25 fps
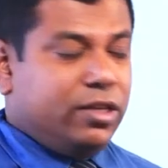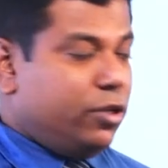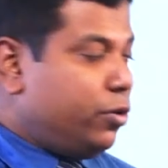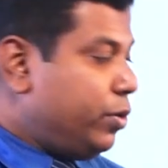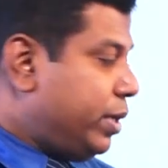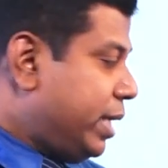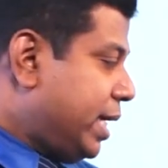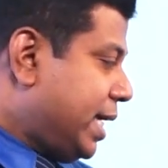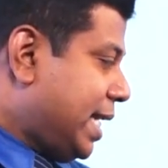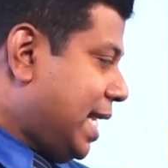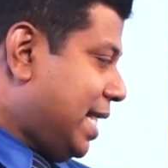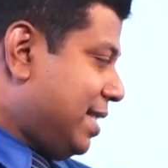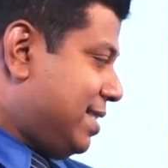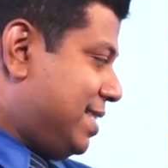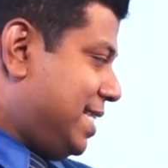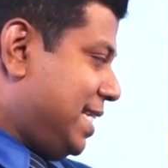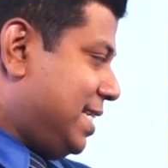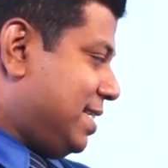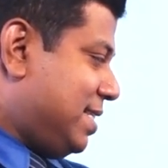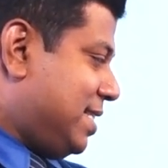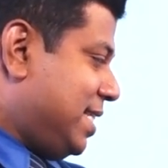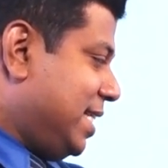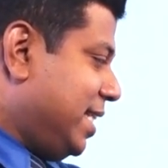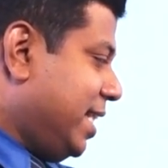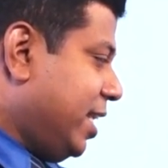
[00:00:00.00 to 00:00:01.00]
You take it as
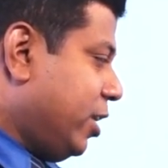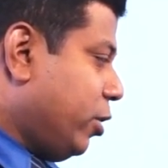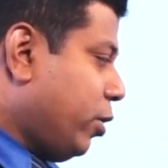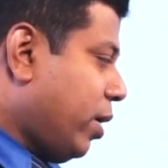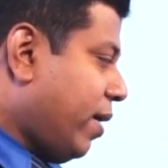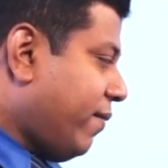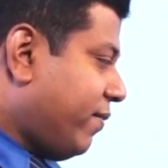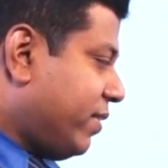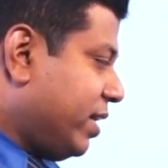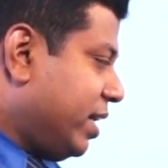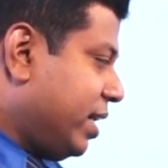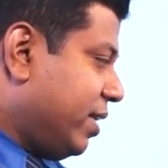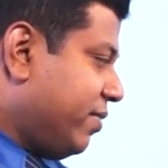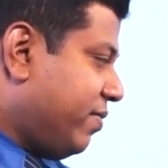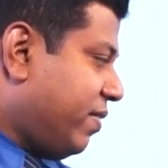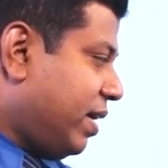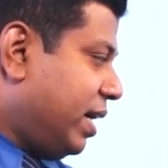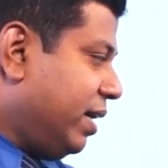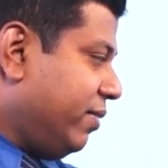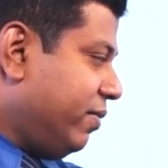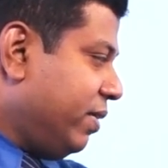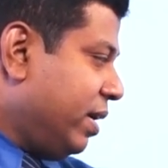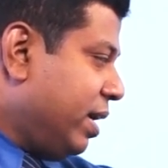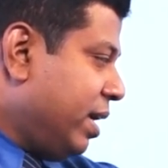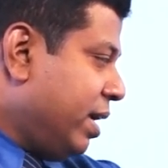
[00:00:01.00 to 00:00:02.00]
60, then you have
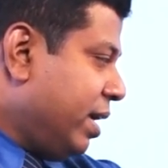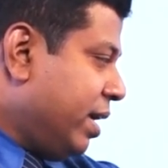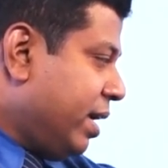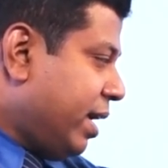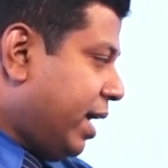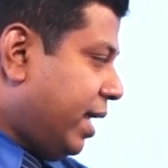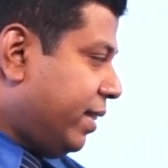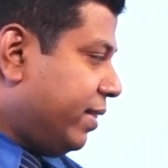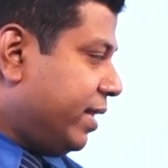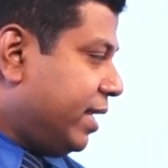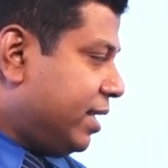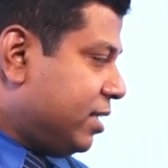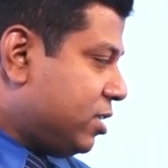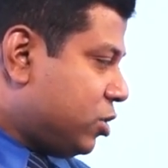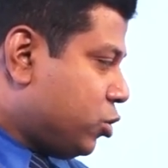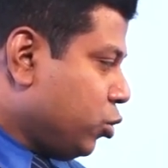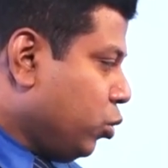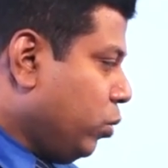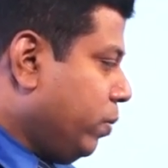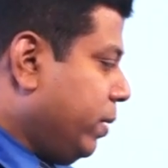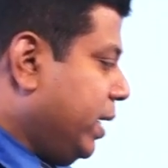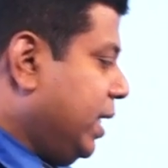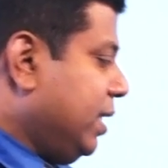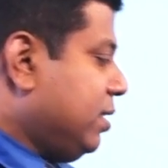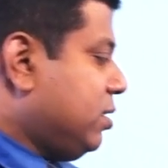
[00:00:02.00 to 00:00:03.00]
35 and there is 2
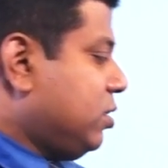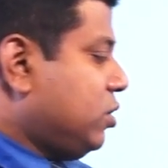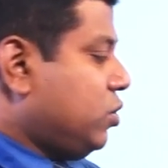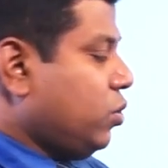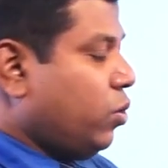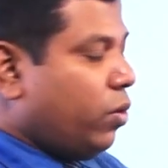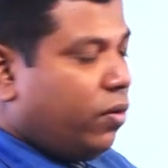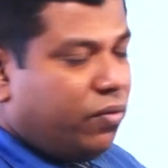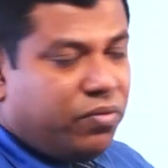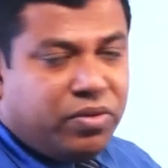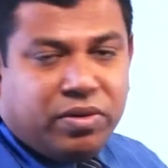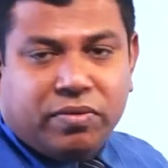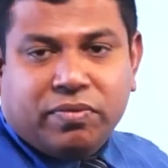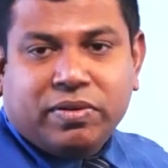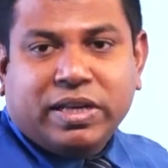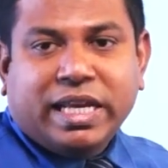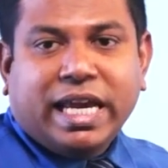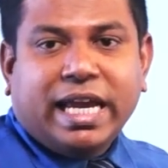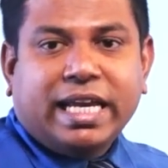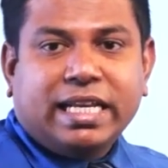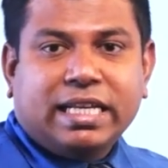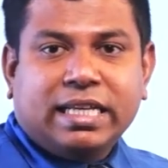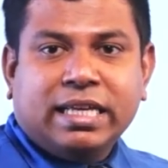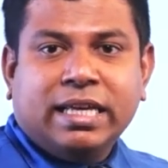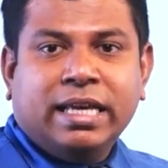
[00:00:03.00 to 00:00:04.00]
minutes, so
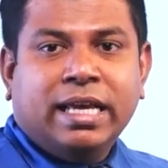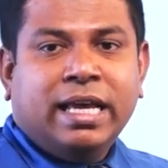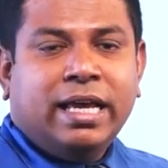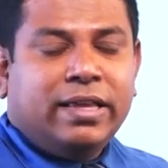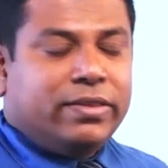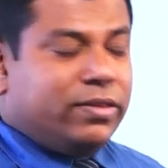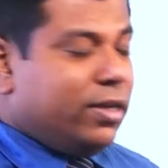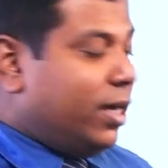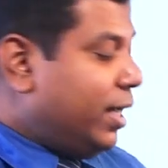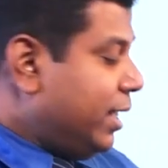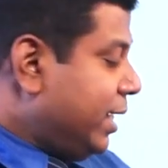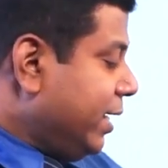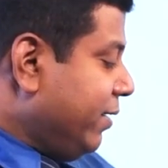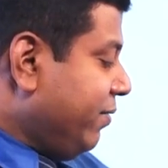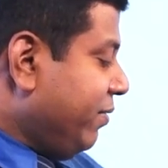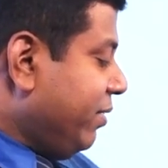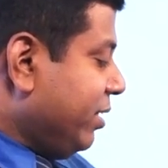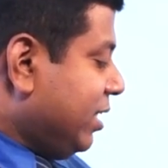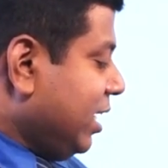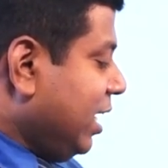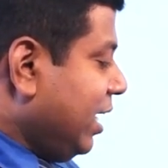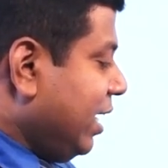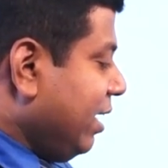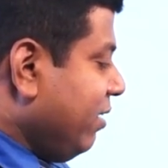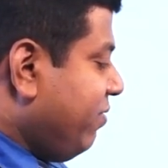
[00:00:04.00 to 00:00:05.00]
58.
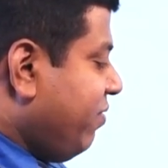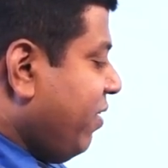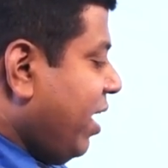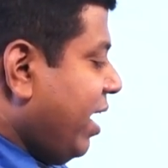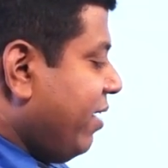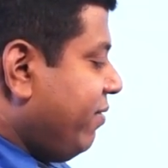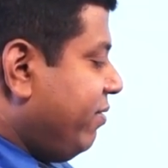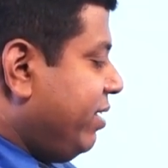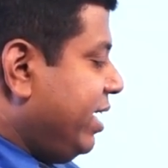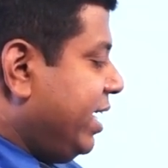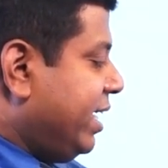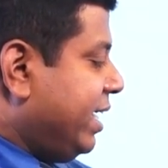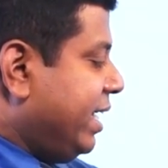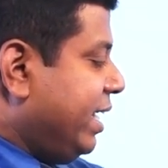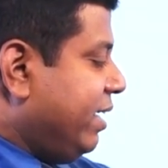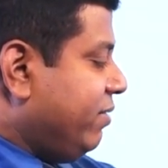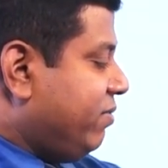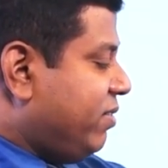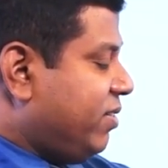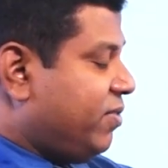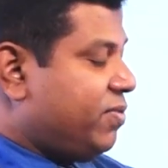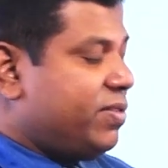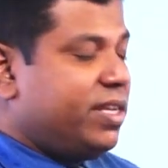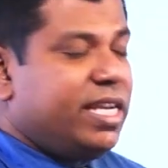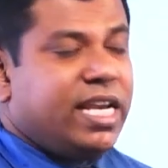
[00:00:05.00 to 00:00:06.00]
35 degree
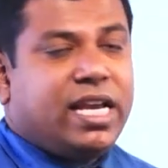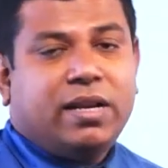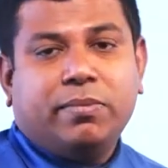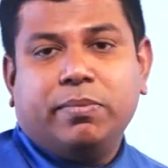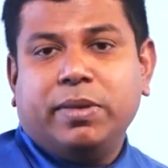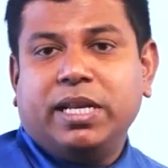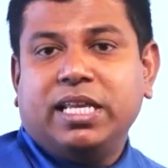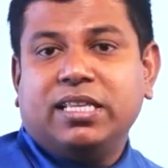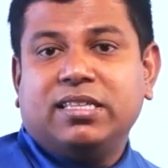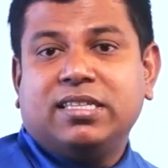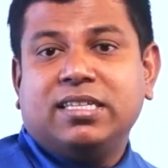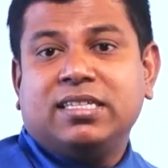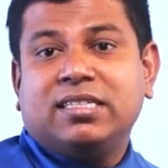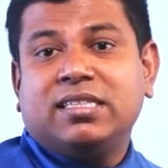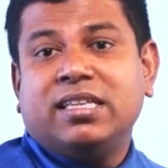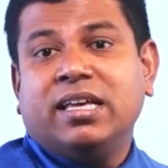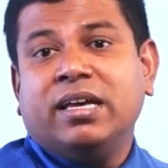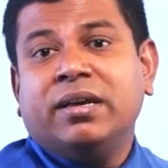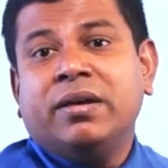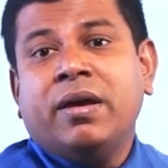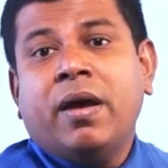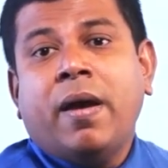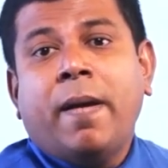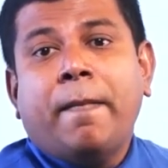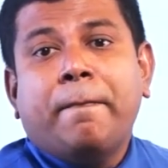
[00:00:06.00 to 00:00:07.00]
58 minutes is the
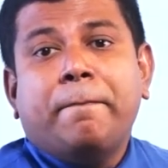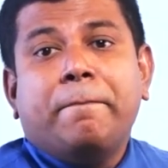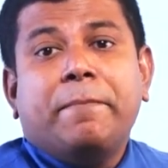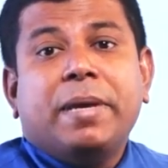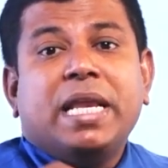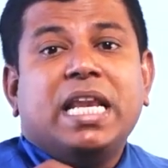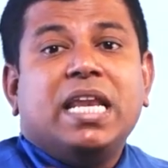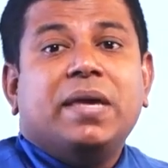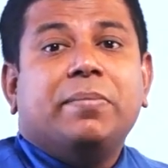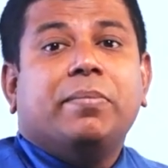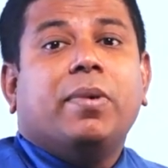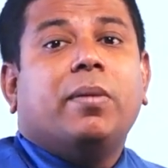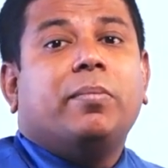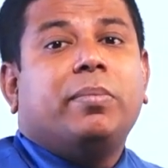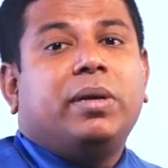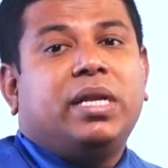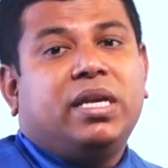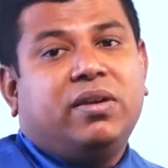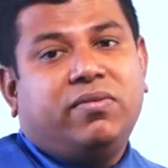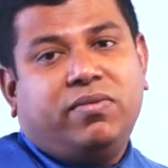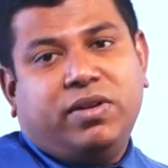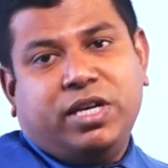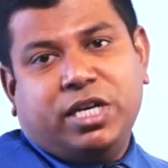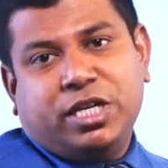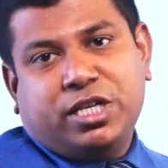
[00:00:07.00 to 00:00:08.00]
minimum
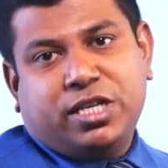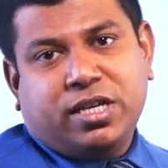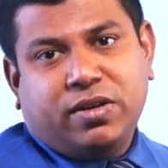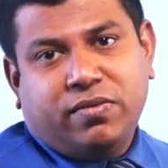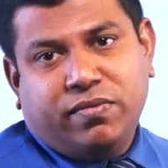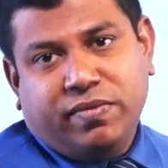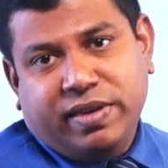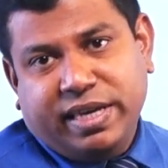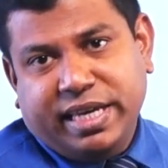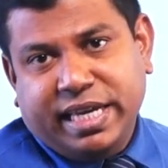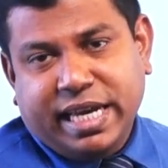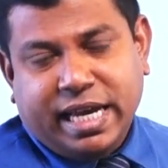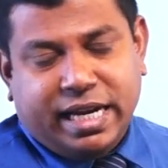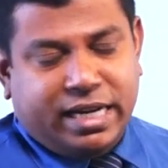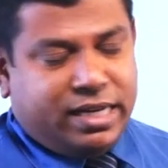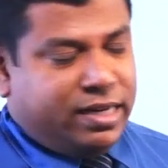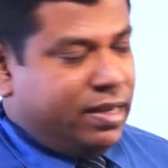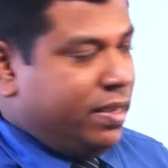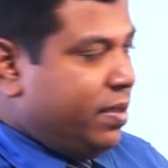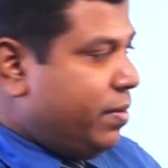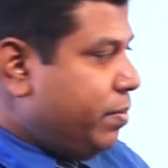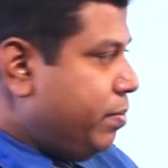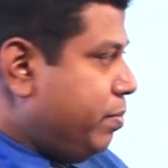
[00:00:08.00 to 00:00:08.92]
deviation we get.